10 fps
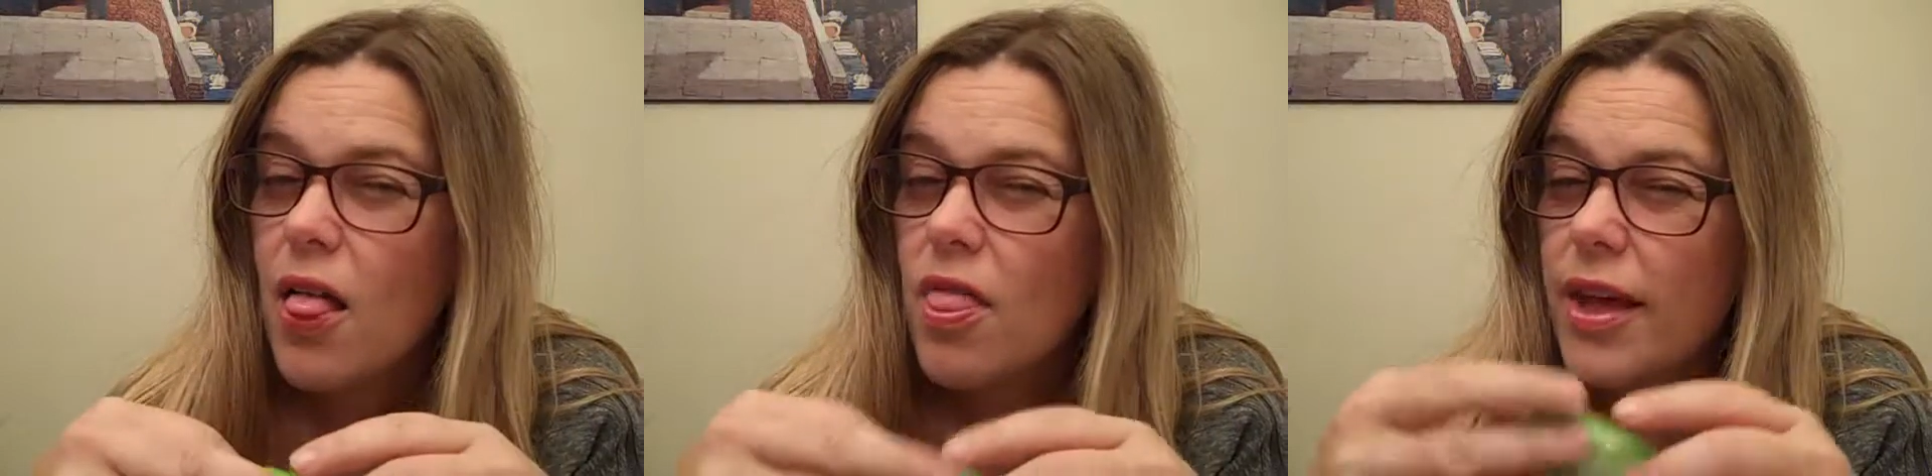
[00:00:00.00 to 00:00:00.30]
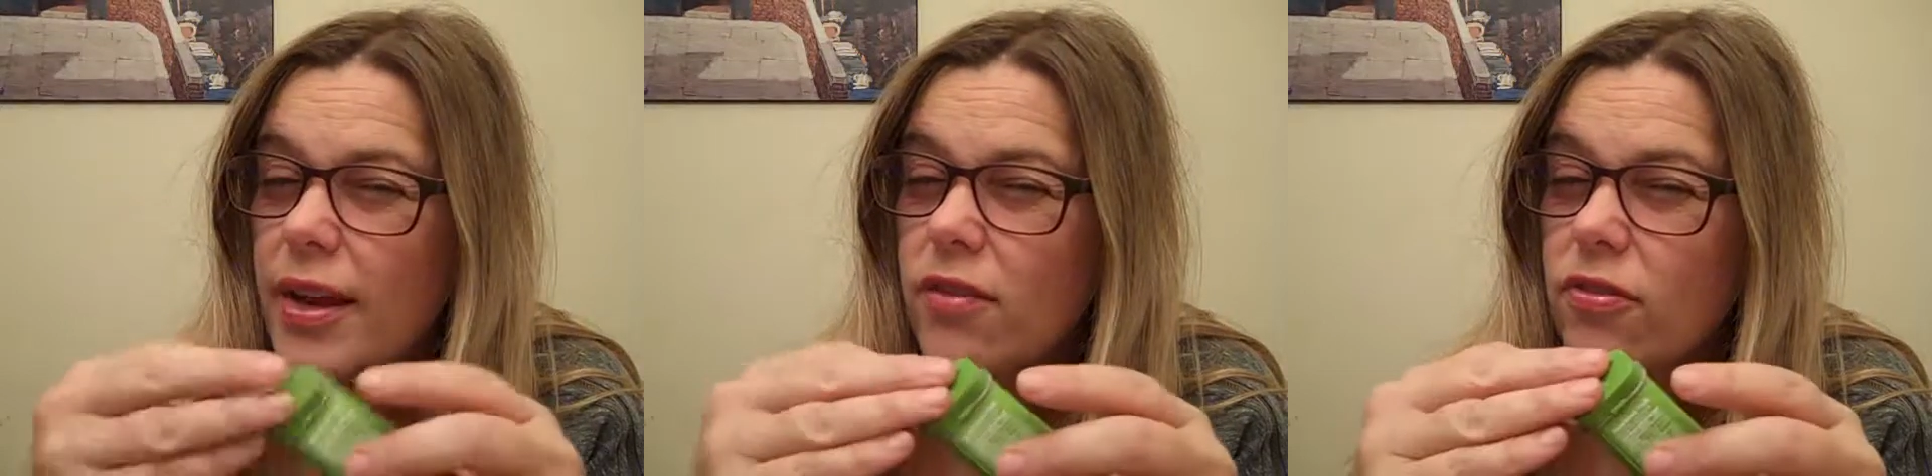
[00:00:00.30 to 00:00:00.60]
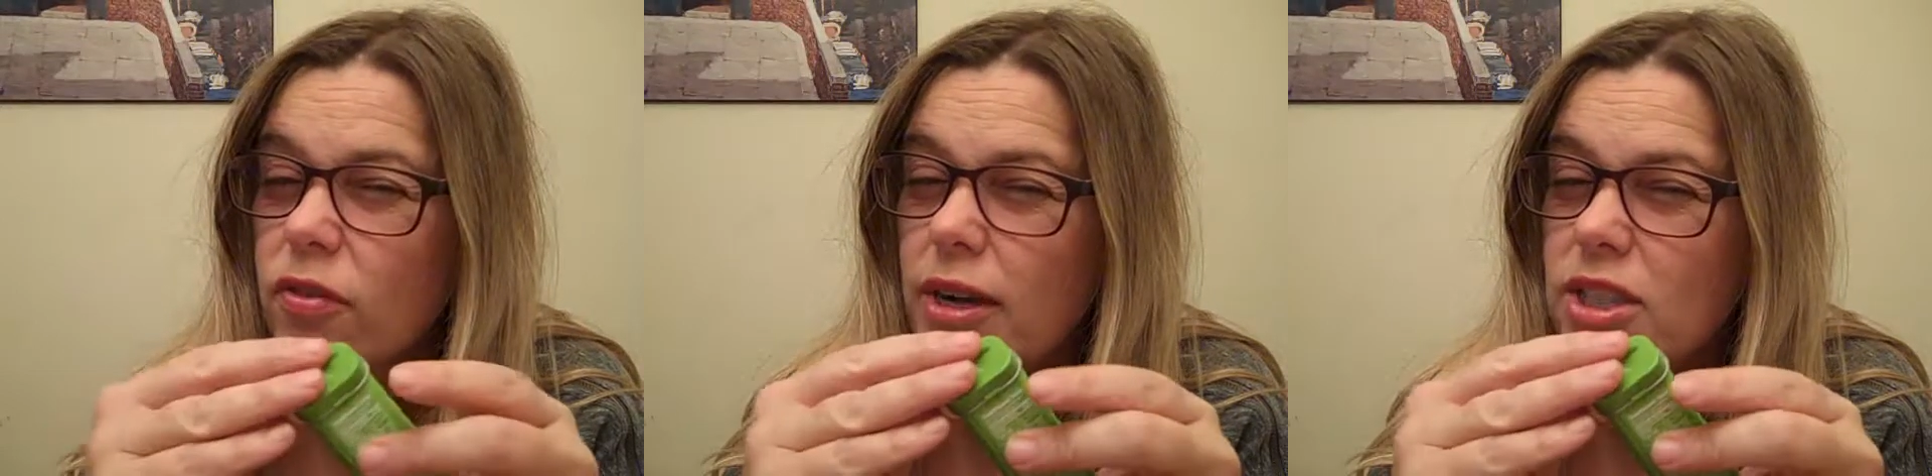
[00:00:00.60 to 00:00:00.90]
that it
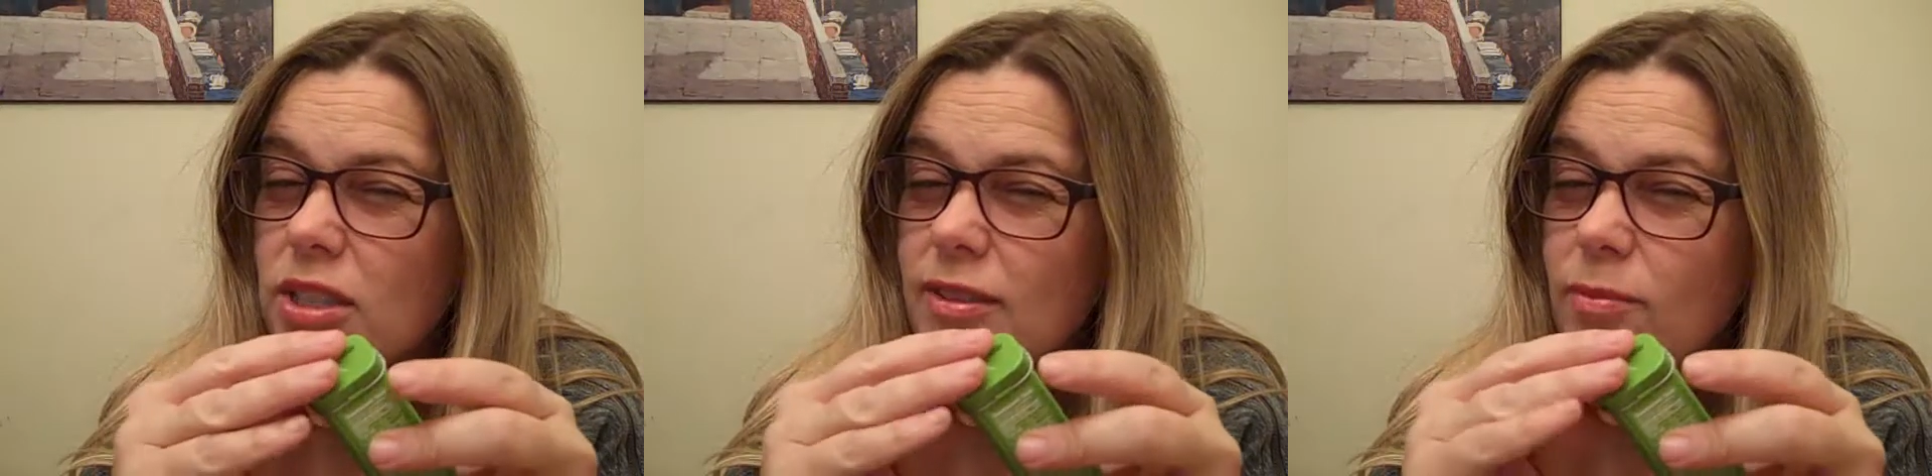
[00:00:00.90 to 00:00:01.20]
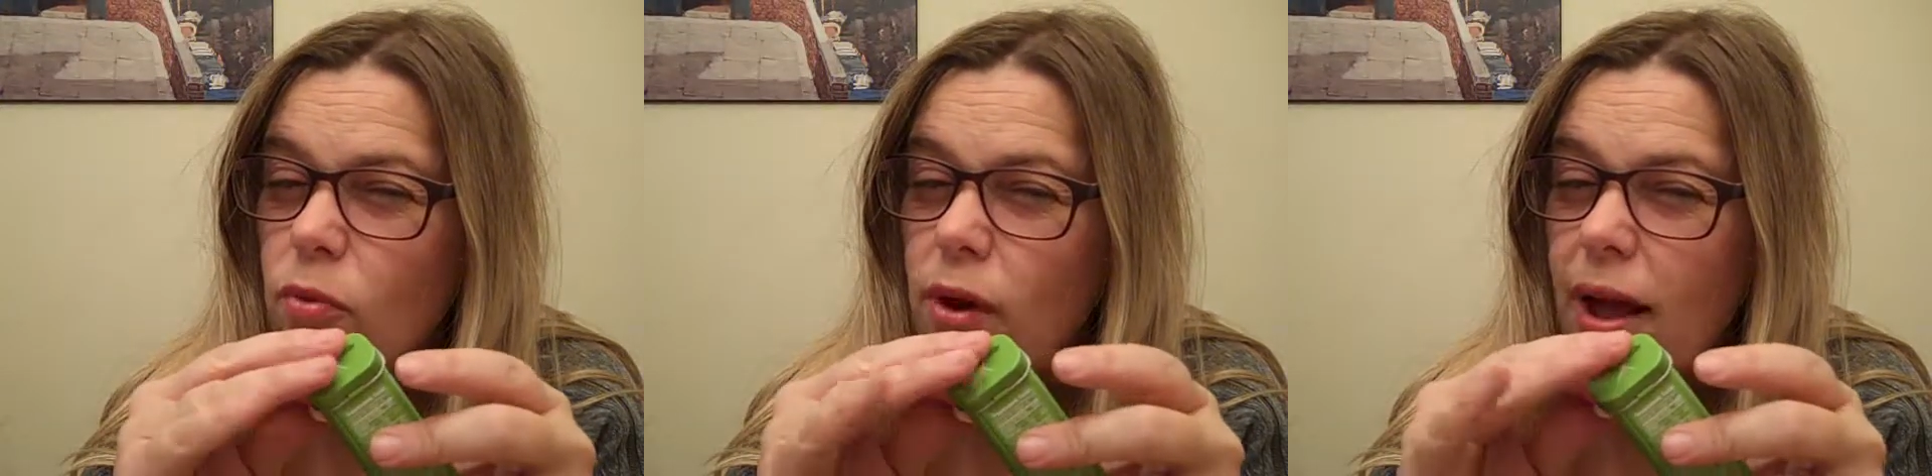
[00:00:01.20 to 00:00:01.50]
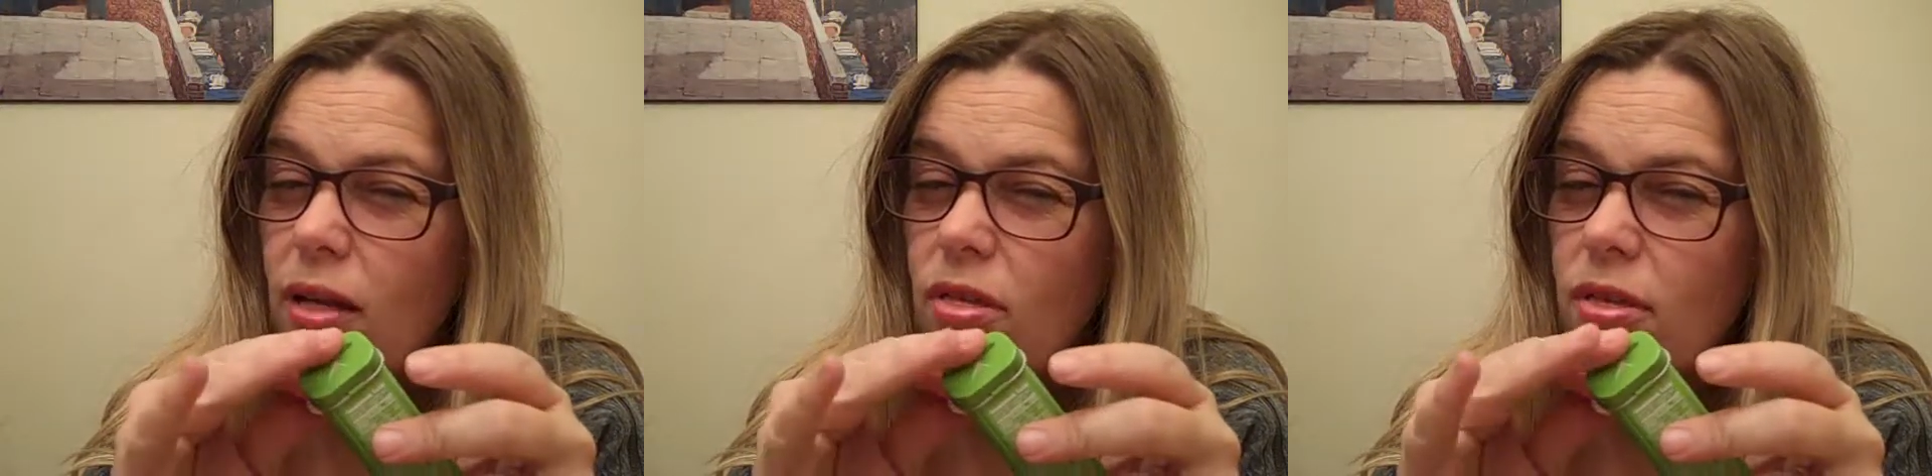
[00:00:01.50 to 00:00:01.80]
freshens
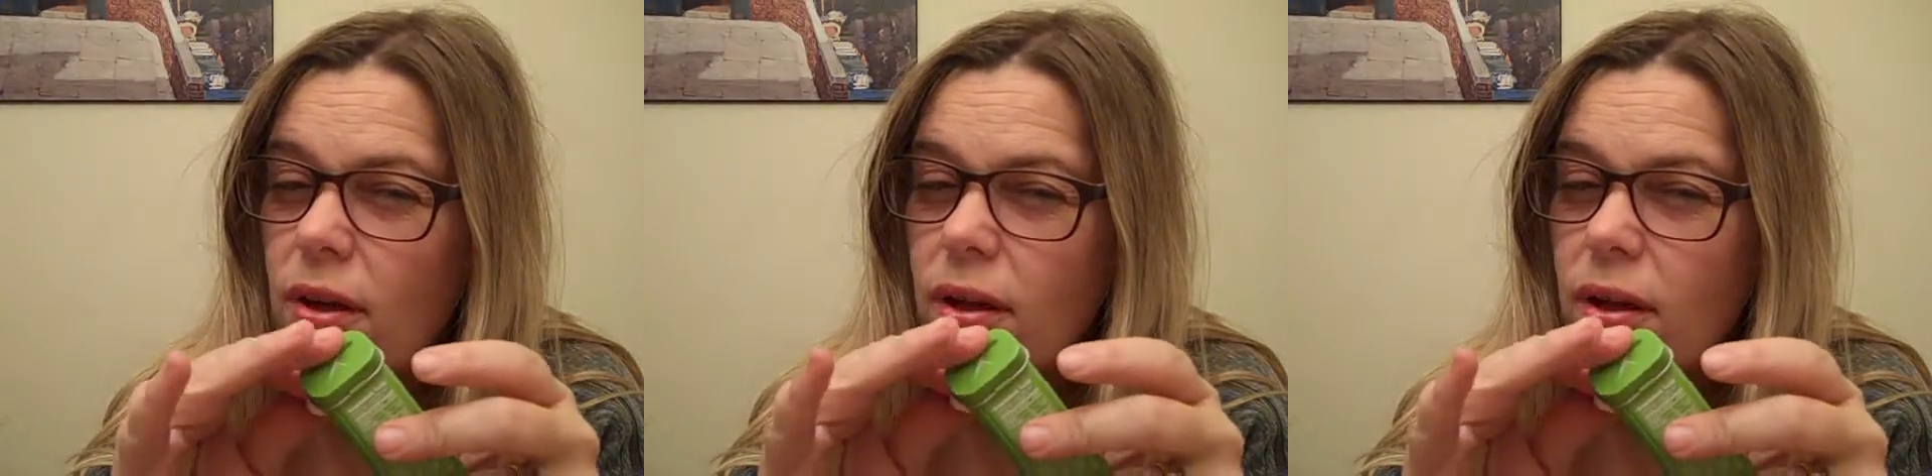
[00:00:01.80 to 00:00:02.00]
breath.